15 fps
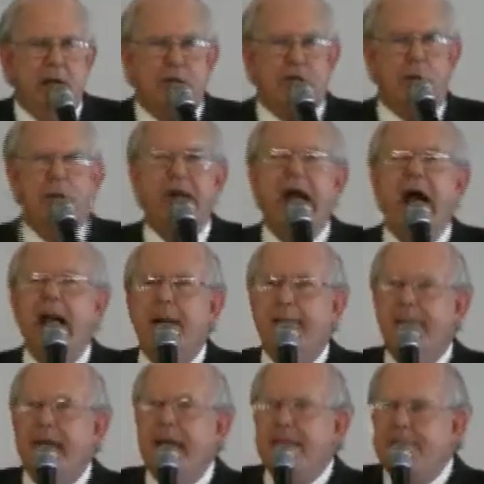So we got a
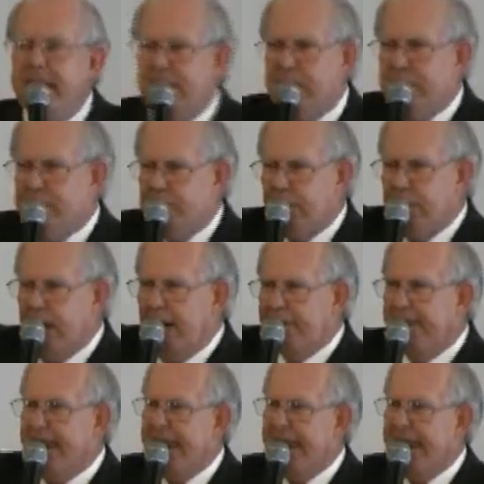big mixture of